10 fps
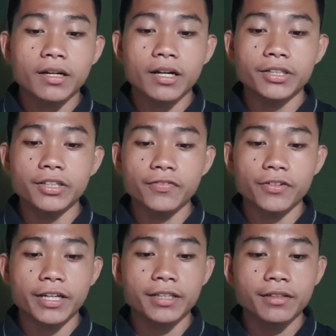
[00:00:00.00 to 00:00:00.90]
are
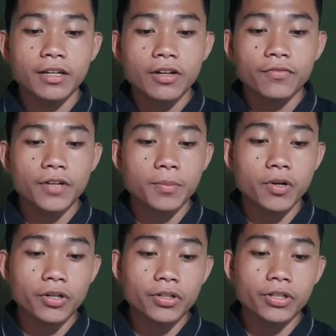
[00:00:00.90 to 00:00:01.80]
different from
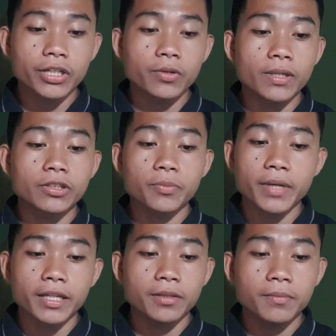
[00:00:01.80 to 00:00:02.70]
or are equal to
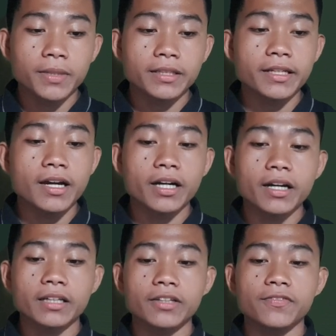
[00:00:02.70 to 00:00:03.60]
men, but they are
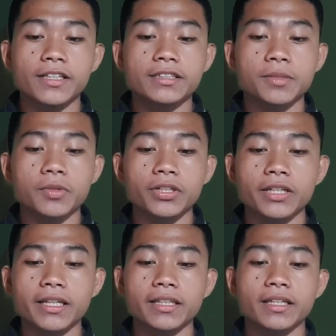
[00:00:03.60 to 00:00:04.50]
actively
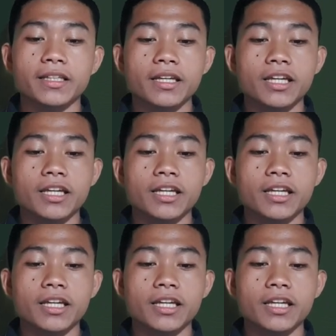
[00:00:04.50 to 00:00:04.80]
subordinated,